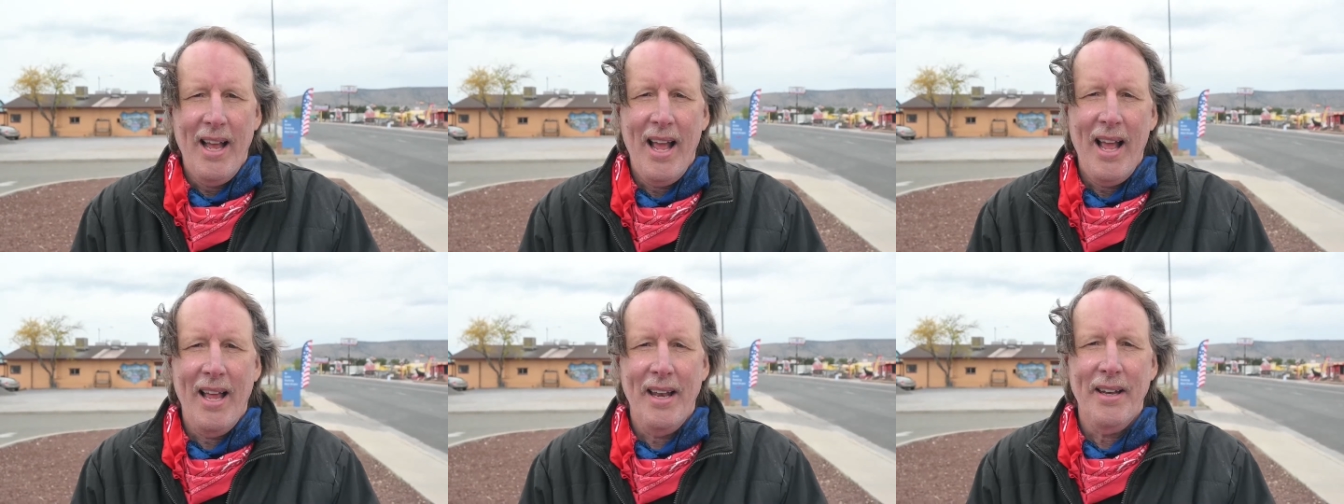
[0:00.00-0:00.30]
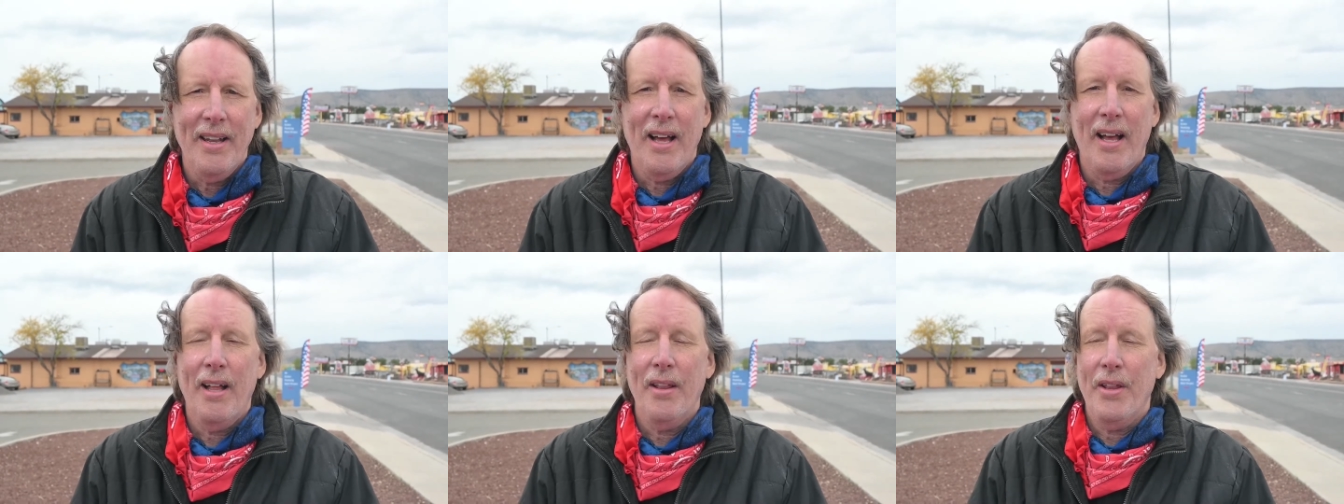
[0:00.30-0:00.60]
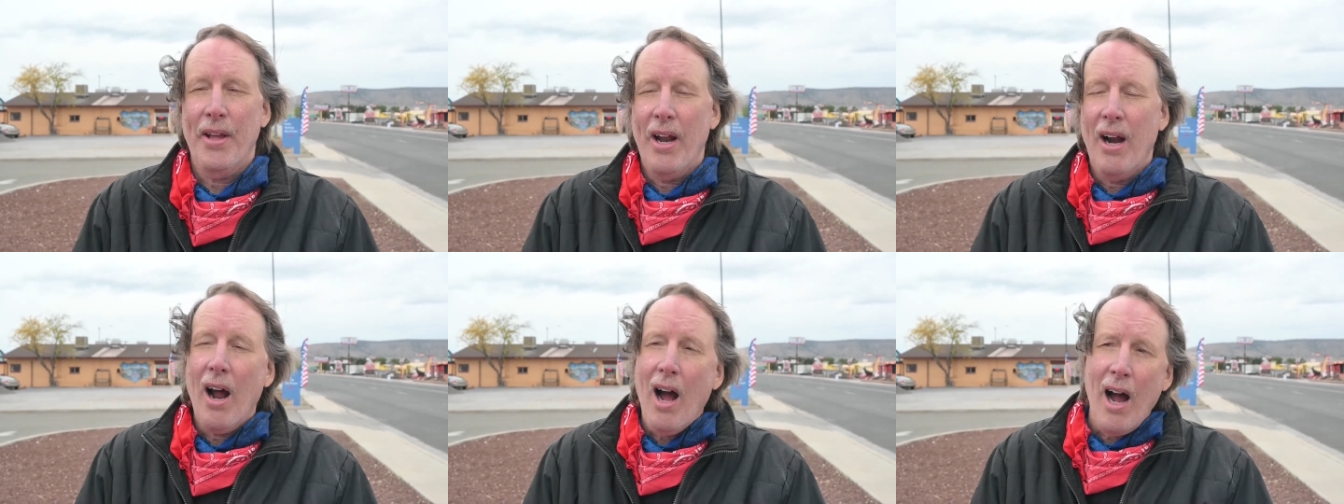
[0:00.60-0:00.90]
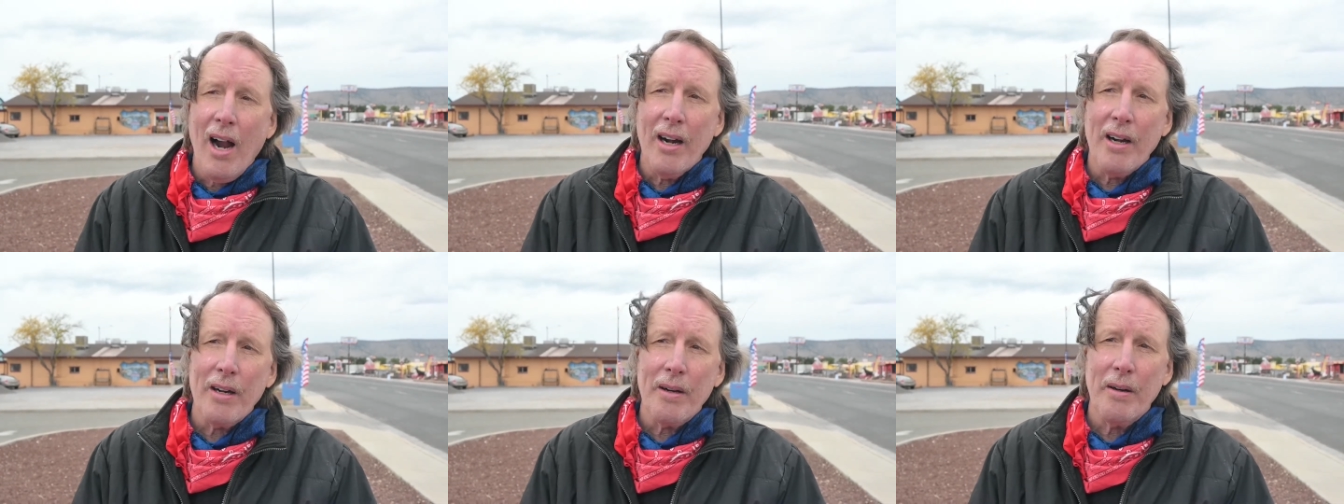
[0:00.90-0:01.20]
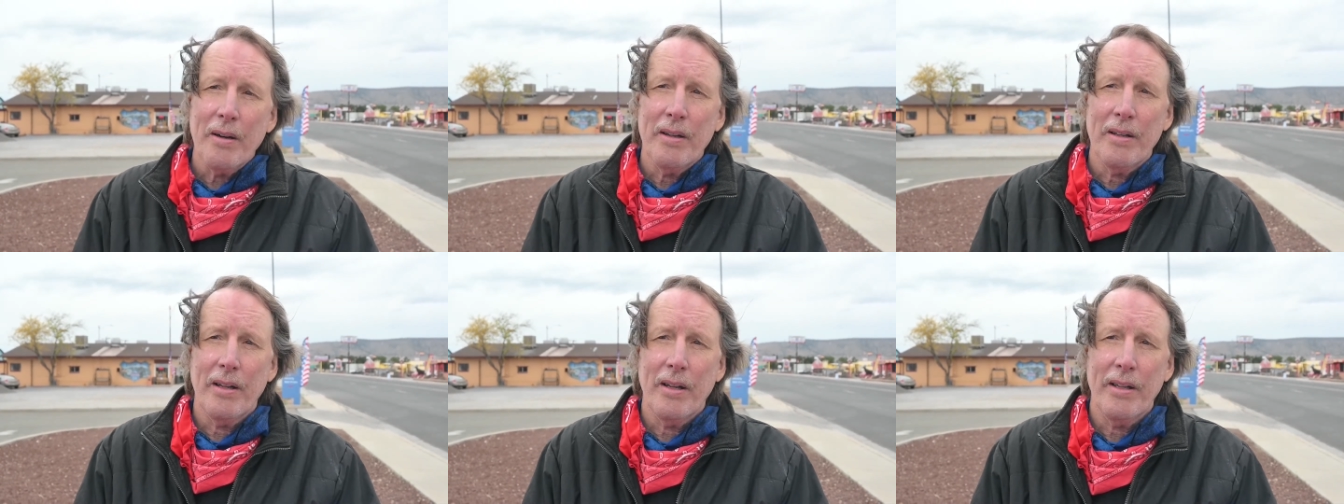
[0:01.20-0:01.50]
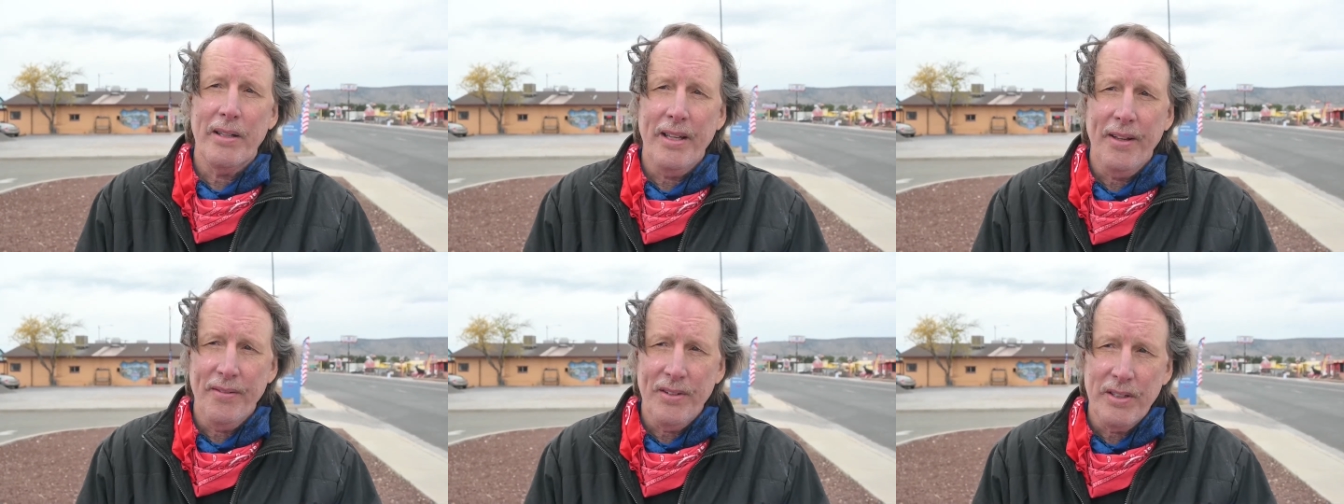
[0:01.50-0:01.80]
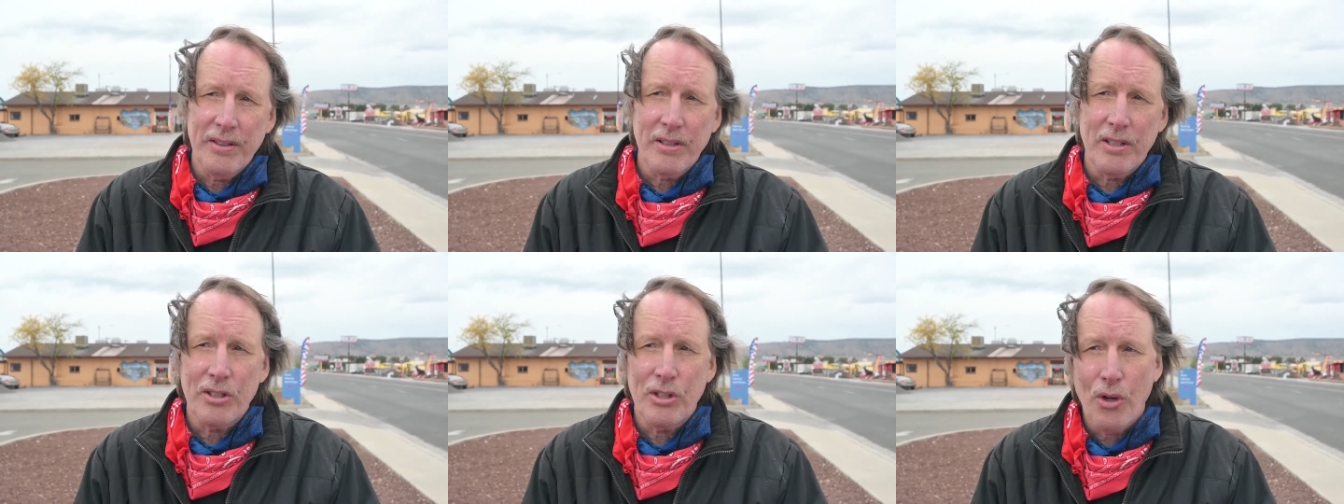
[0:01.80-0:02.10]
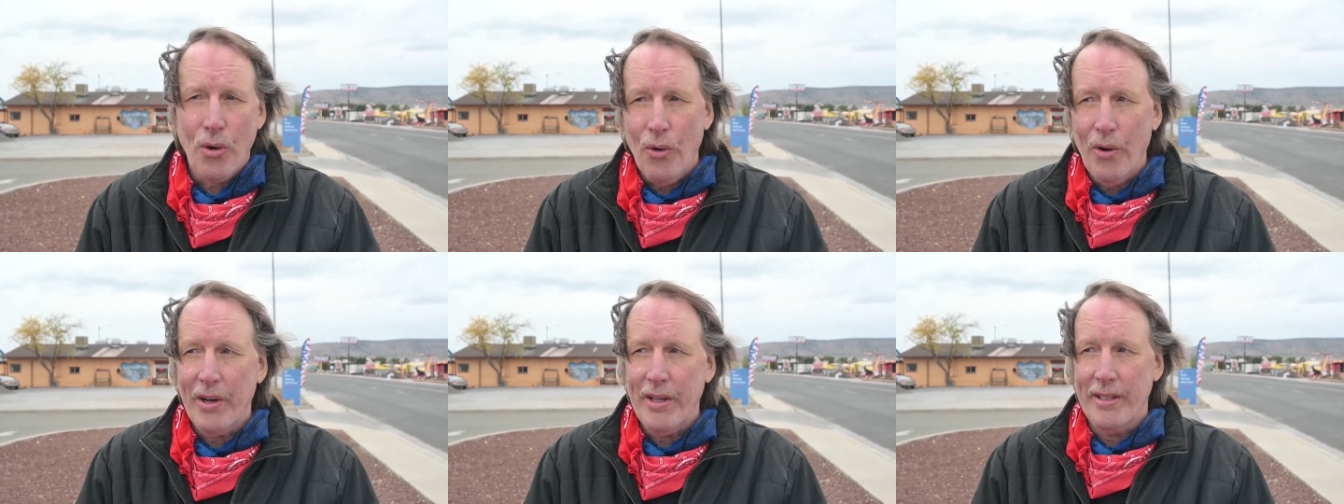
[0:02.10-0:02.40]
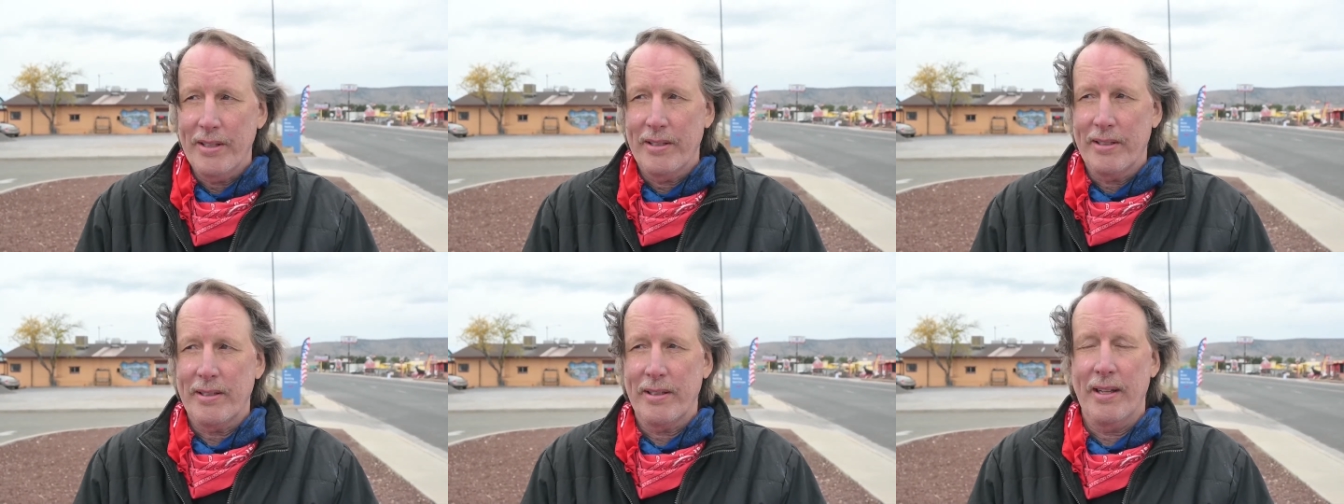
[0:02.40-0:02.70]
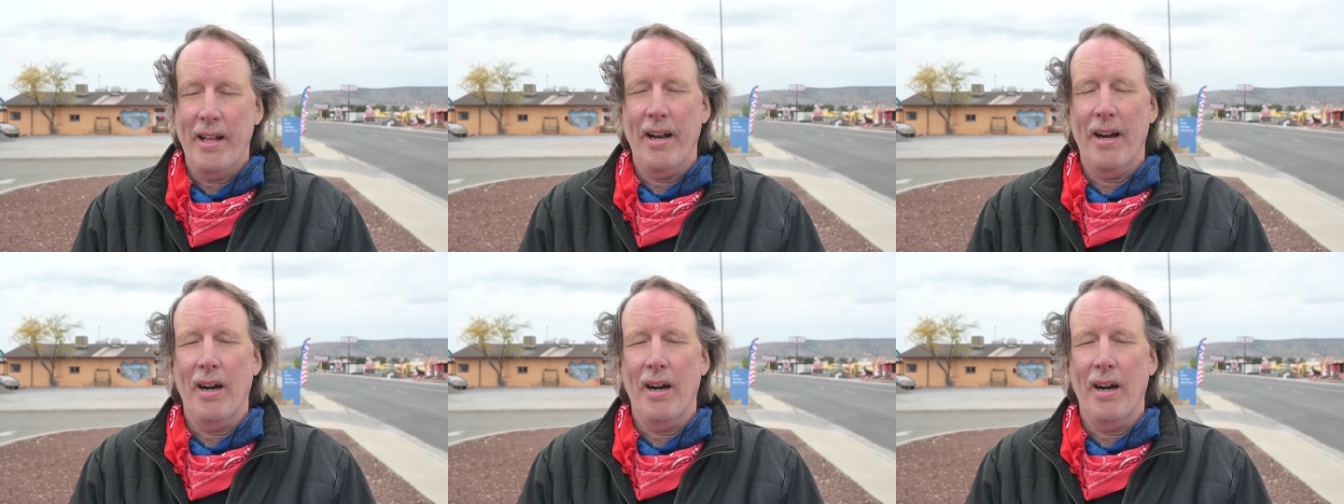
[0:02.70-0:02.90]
and uh, there are even stories that